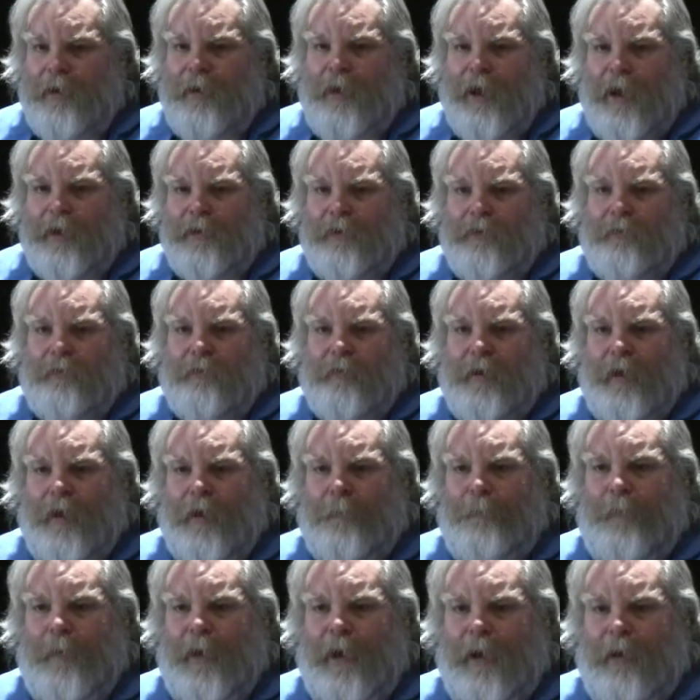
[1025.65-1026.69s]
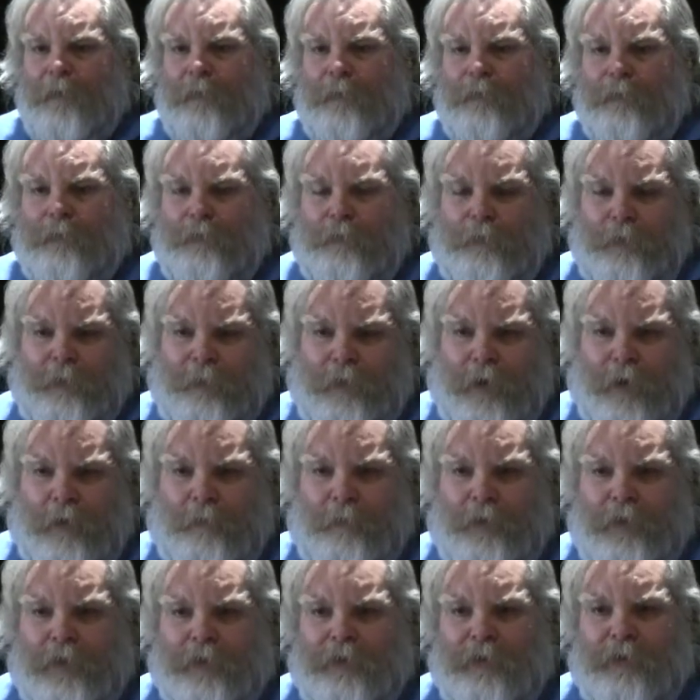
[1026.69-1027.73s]
a national campaign through, with Harm
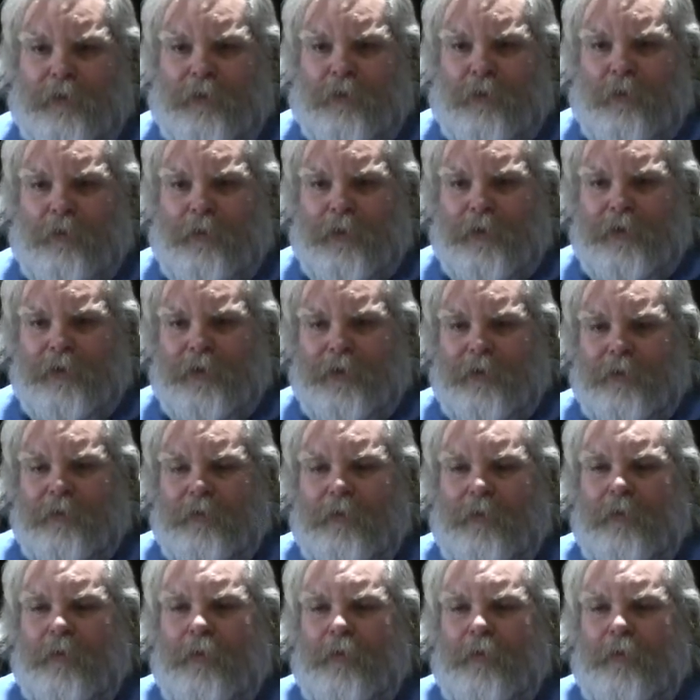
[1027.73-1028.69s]
Reduction Coalition.